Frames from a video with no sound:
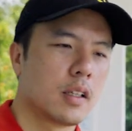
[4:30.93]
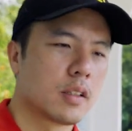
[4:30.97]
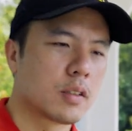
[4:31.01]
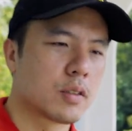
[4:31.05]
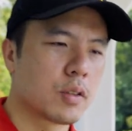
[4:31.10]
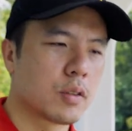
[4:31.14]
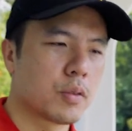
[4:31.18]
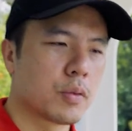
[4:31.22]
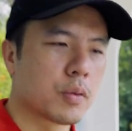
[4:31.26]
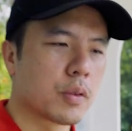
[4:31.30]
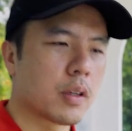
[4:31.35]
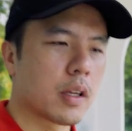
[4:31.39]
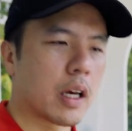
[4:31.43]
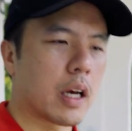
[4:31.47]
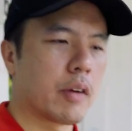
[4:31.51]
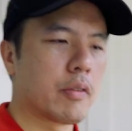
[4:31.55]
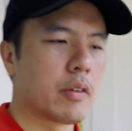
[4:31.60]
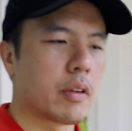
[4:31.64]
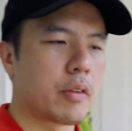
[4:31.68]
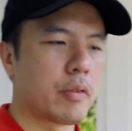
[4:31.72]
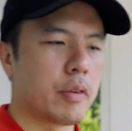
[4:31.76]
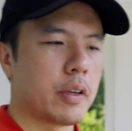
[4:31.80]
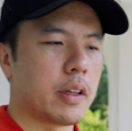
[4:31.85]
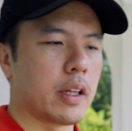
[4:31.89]
So we're going to
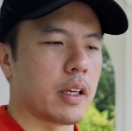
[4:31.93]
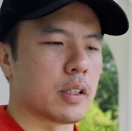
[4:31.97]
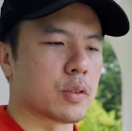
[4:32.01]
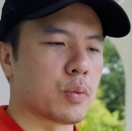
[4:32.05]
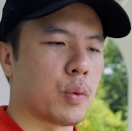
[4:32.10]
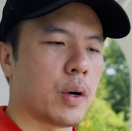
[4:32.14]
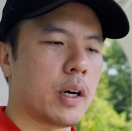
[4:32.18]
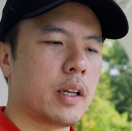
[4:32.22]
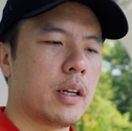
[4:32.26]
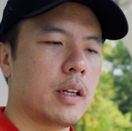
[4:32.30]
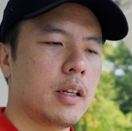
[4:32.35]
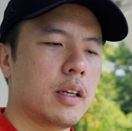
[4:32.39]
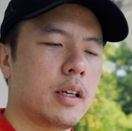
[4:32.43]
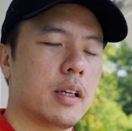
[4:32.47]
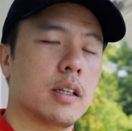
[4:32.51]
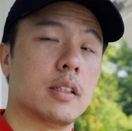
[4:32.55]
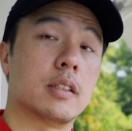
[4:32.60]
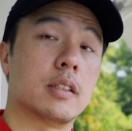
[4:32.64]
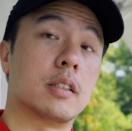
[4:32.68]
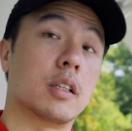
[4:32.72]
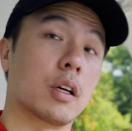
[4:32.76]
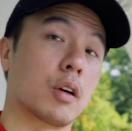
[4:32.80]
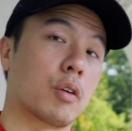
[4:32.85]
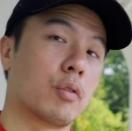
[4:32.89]
cover 3 things. One
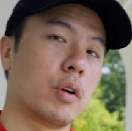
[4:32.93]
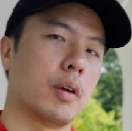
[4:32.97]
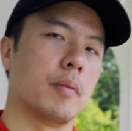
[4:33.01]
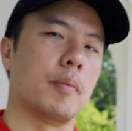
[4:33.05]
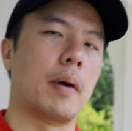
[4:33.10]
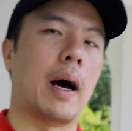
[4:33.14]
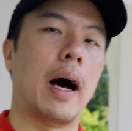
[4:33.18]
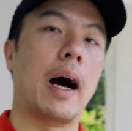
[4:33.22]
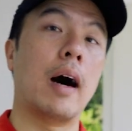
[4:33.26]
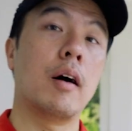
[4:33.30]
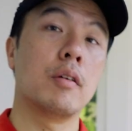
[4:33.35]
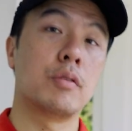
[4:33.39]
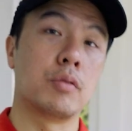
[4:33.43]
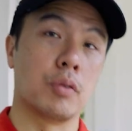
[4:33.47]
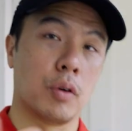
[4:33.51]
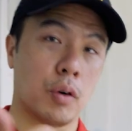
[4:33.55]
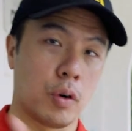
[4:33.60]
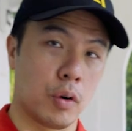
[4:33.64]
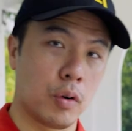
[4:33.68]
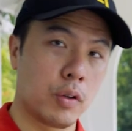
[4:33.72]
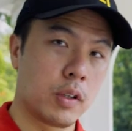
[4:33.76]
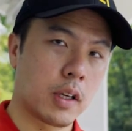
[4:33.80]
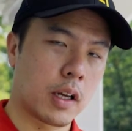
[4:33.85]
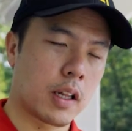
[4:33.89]
is the grip, how to
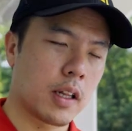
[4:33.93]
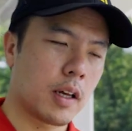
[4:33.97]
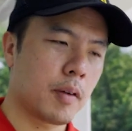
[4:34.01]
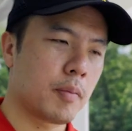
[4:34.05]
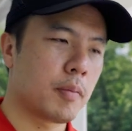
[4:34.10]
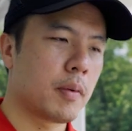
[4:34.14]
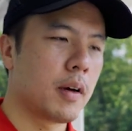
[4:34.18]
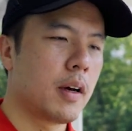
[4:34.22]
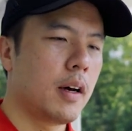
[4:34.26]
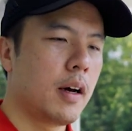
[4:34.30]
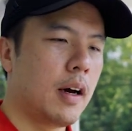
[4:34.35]
hold the club,